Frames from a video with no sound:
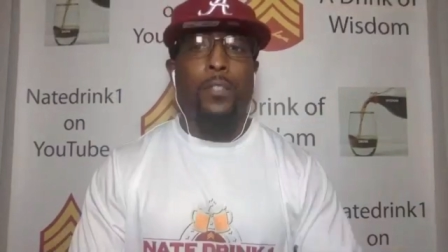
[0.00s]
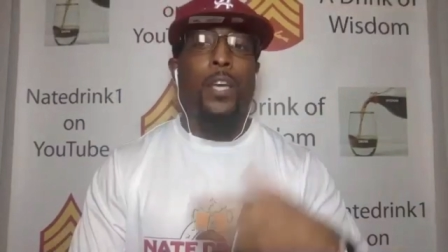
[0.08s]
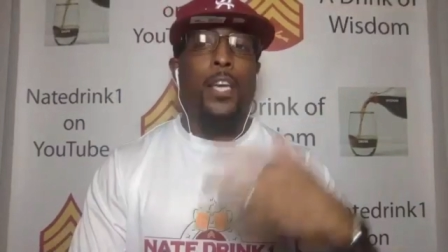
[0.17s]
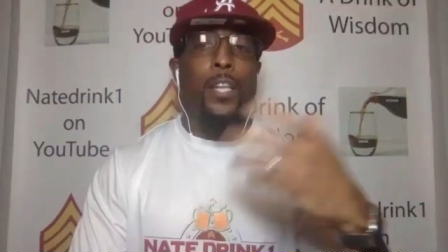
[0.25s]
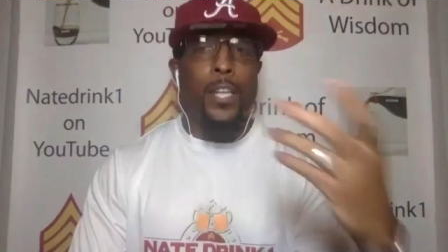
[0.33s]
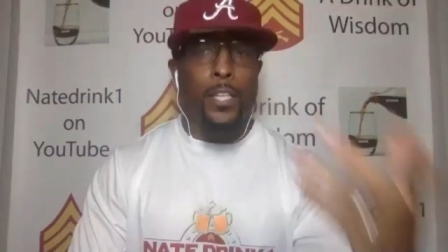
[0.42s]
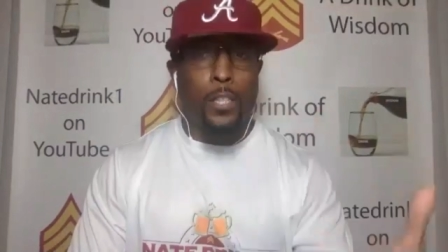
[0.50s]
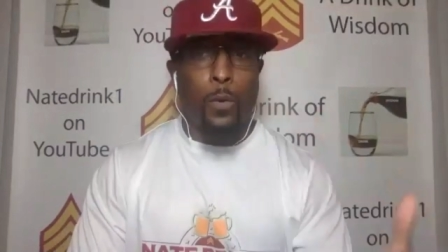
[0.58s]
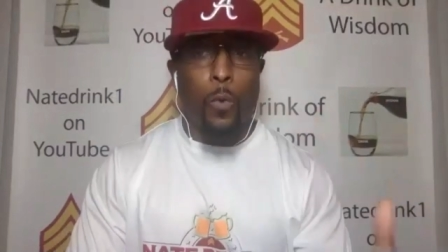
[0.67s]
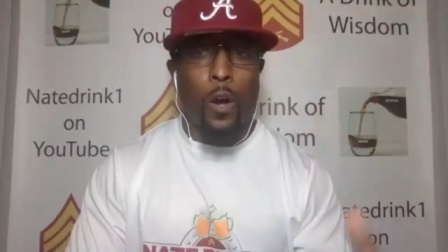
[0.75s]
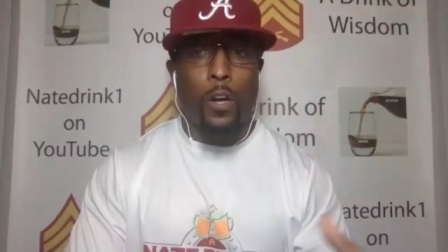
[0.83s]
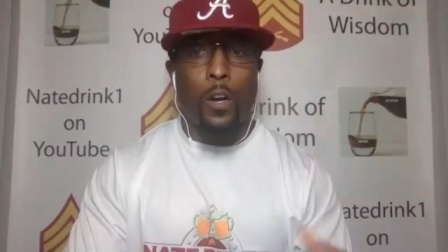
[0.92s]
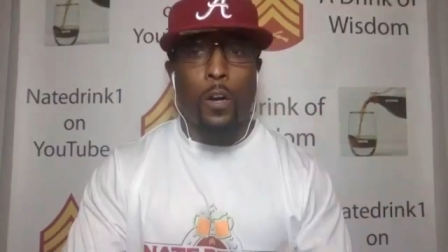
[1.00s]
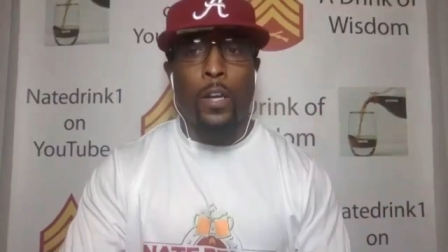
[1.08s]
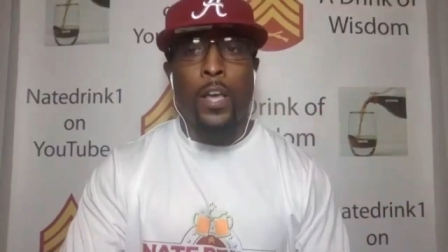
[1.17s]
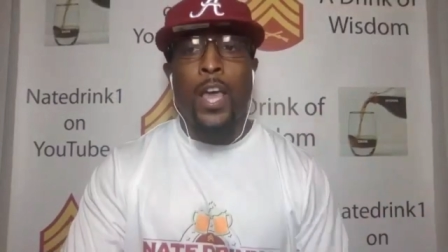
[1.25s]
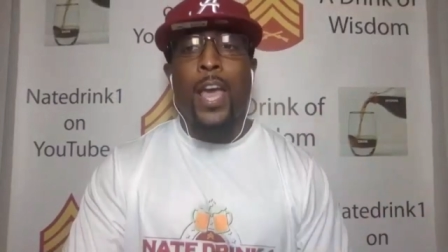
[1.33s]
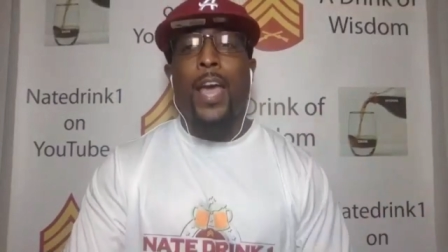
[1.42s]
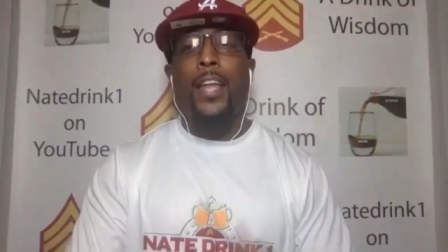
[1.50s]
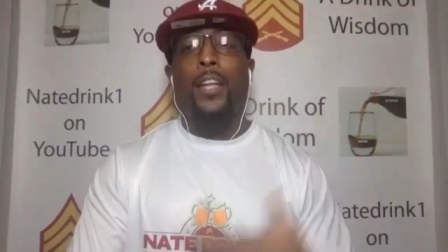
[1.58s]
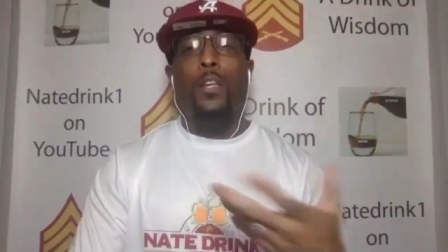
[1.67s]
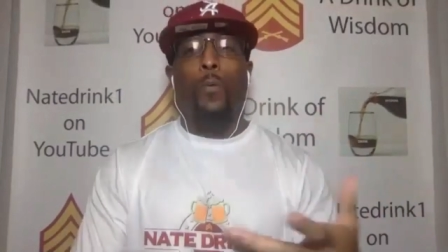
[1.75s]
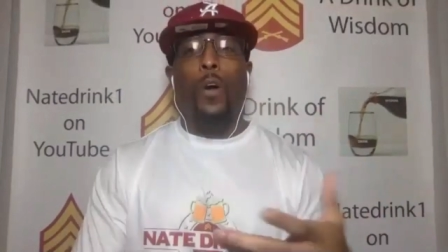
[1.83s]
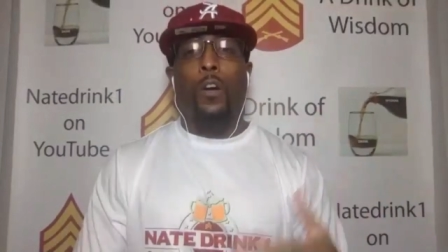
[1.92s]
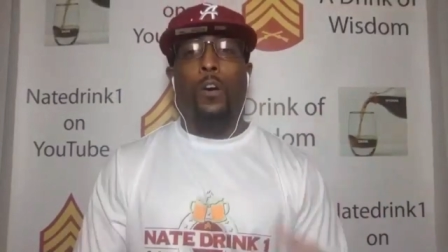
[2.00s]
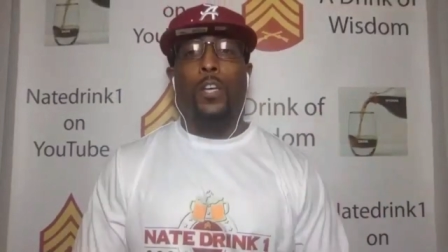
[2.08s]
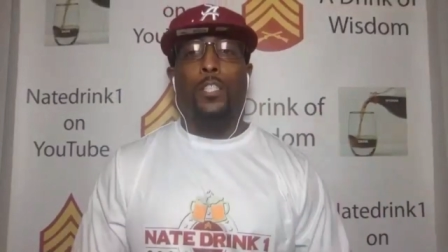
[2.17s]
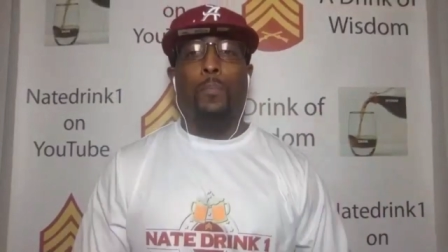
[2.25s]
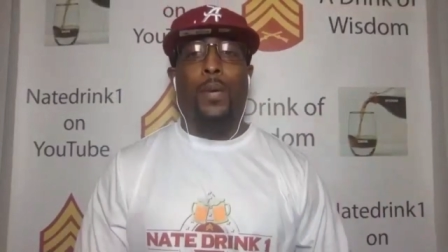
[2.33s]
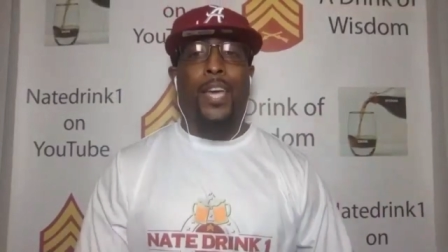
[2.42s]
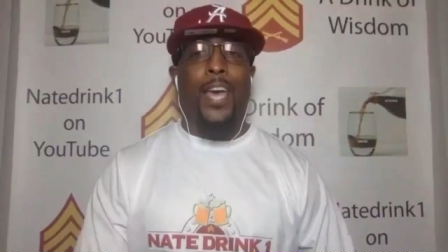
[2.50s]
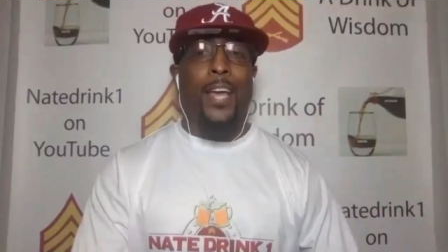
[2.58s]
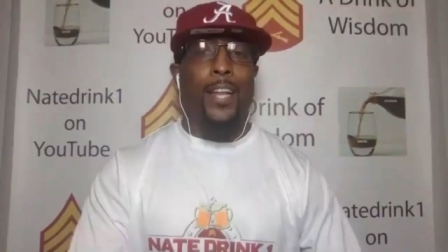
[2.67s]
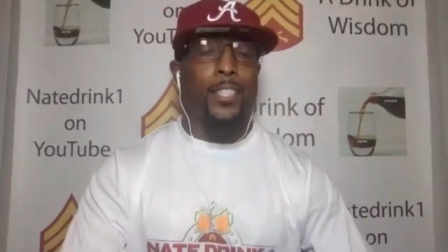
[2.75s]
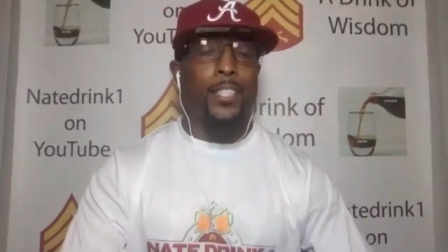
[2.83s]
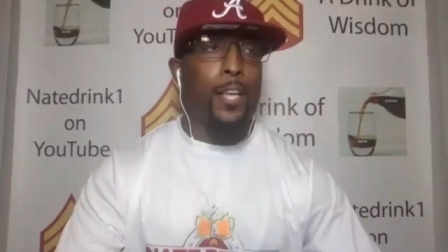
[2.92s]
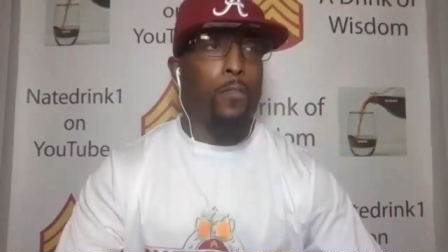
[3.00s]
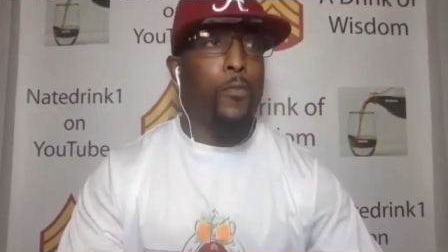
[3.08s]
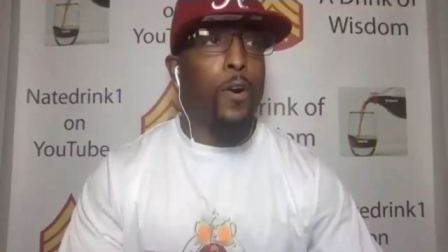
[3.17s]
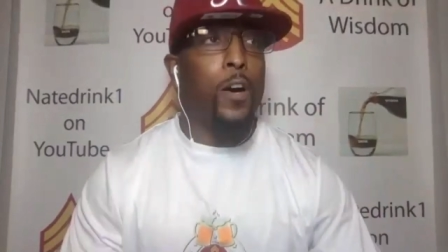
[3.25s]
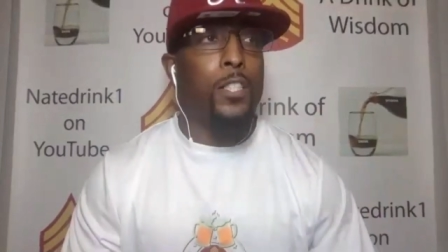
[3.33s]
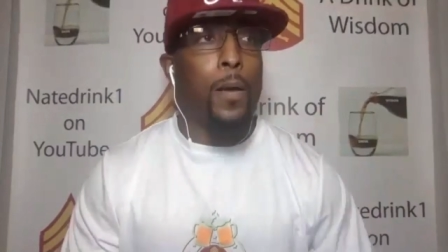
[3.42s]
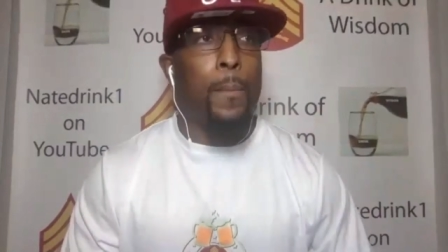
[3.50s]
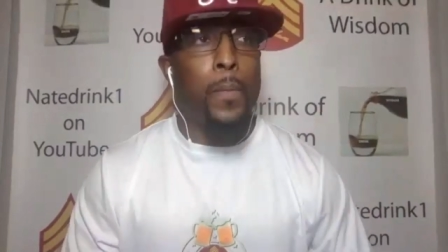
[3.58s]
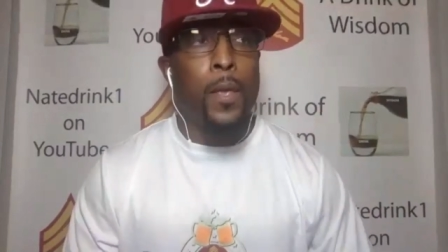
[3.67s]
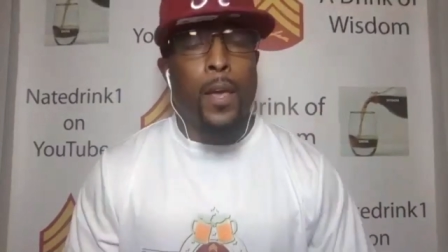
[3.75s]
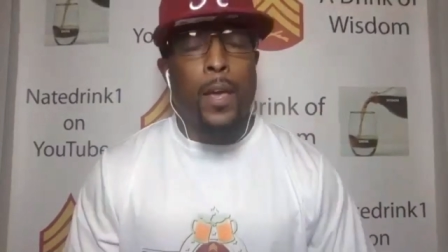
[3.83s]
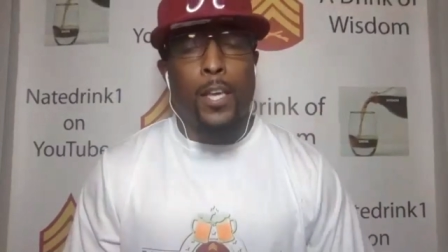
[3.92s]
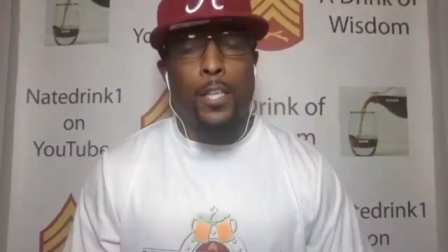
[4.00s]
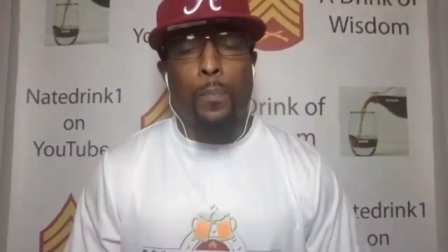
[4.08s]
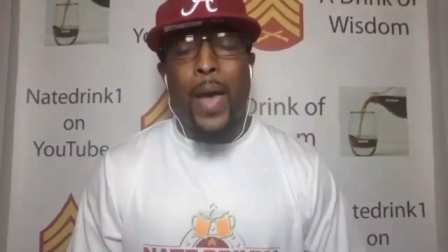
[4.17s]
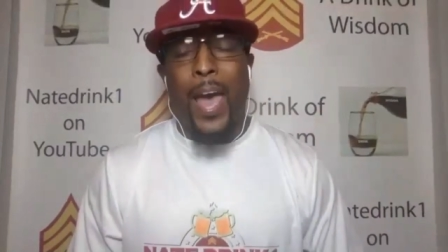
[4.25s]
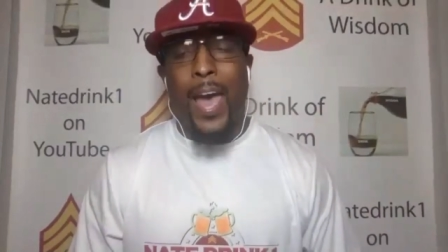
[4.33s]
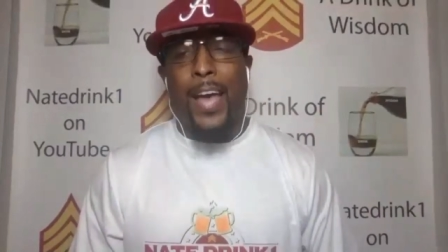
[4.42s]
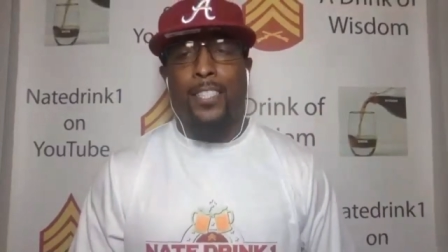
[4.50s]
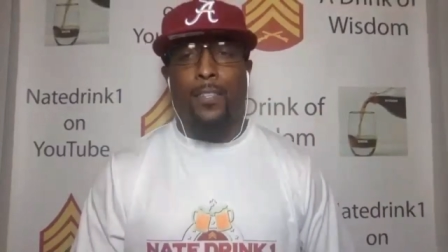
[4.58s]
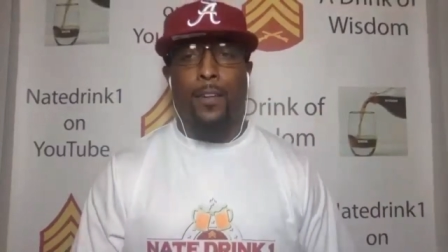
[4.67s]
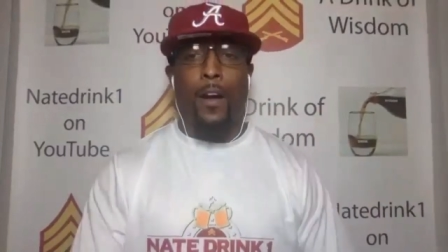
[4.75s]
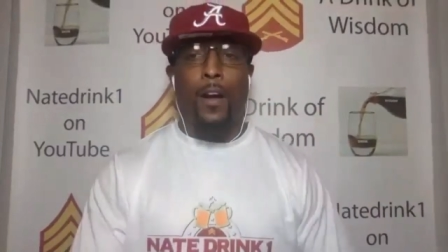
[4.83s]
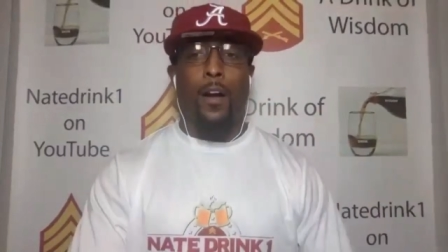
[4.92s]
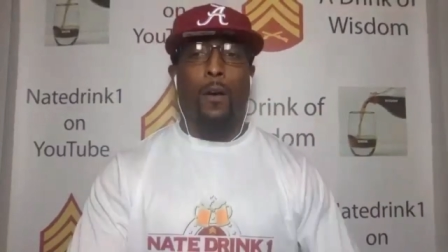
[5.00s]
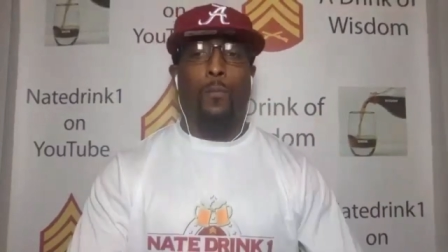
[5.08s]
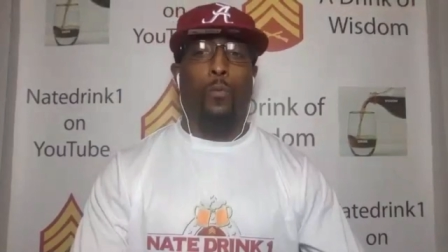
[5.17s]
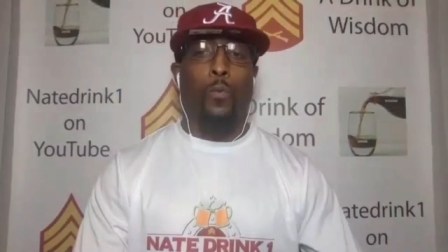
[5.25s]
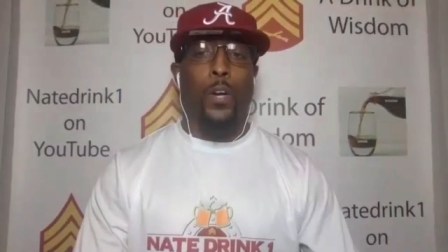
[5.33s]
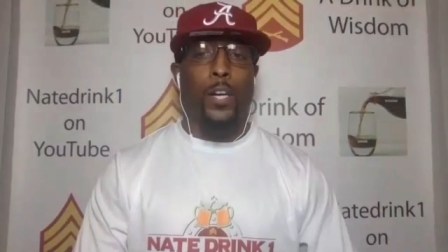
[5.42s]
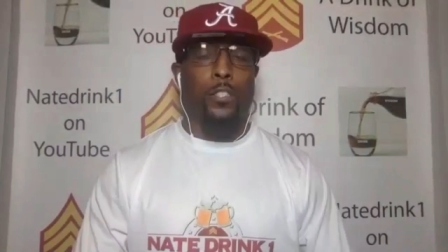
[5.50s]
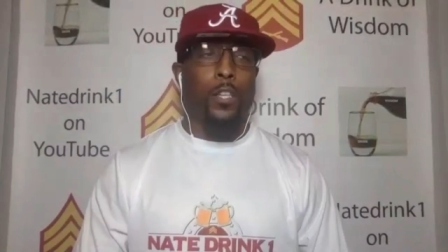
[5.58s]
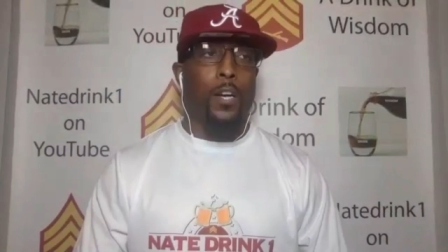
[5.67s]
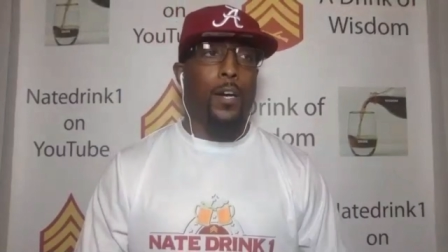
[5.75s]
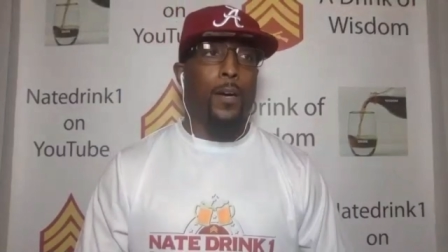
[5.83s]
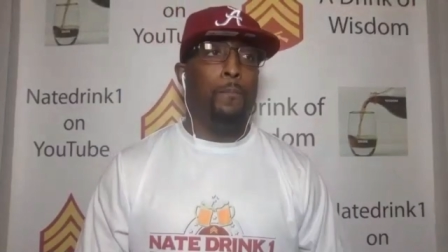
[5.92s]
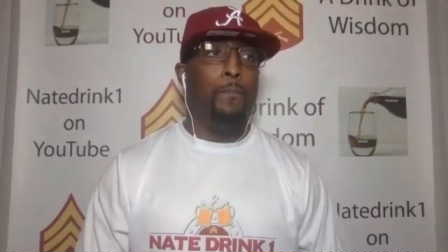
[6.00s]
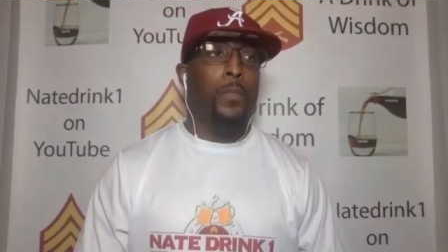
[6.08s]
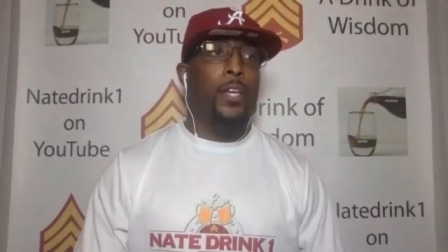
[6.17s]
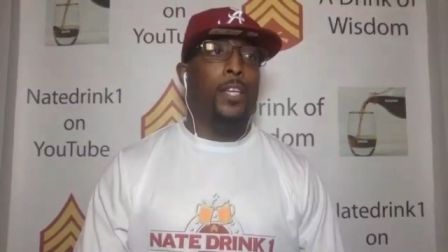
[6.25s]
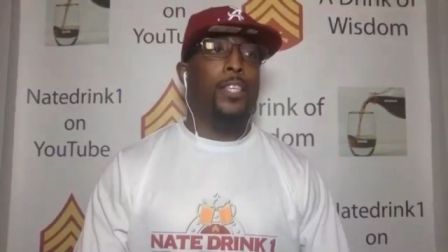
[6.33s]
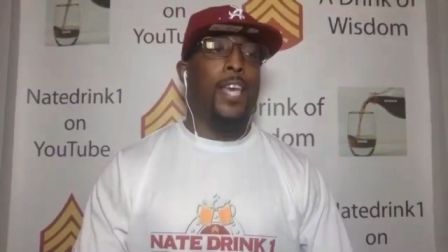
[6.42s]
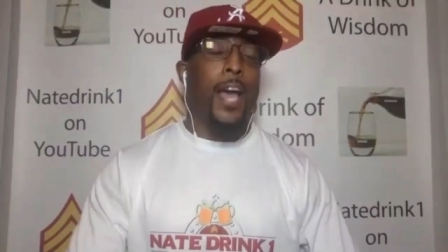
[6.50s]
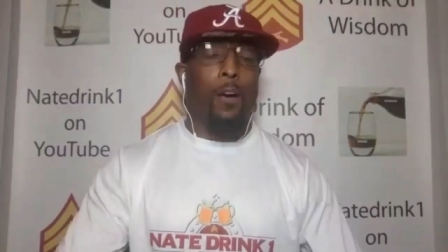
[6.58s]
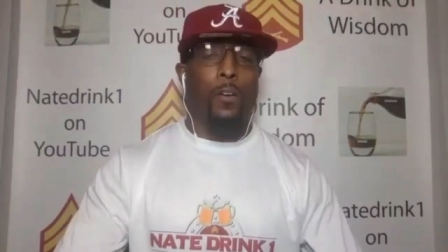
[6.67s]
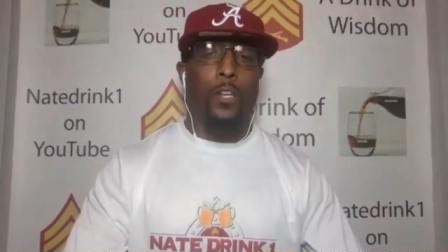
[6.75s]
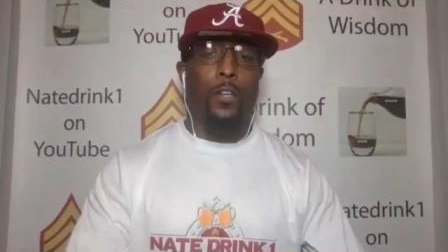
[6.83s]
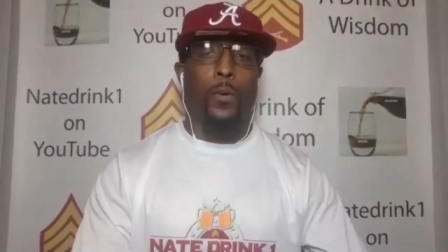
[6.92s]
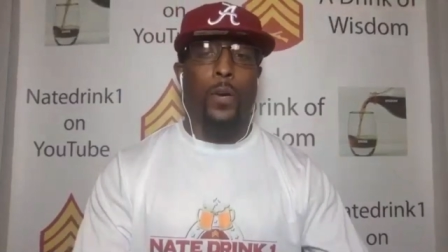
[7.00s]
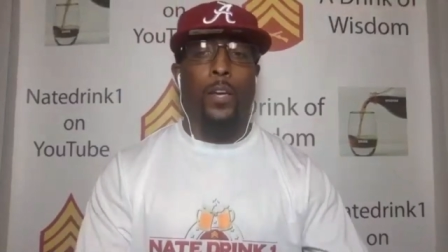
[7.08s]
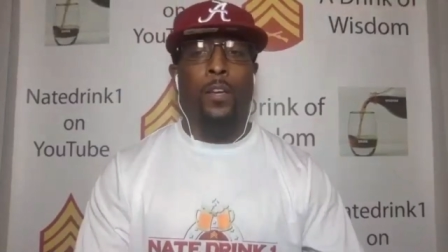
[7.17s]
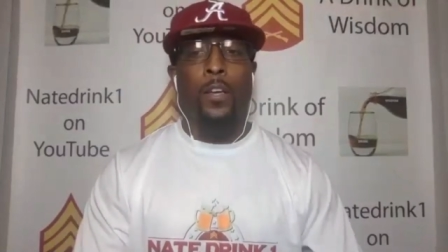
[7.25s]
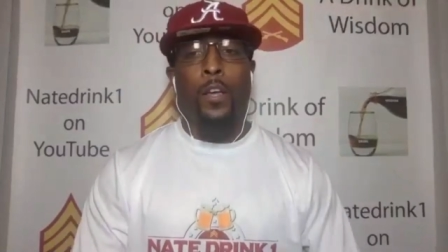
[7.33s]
He needs to work on it, and he work on his mechanics as far as a uh, his pass uh, rush, uh, his count anyway.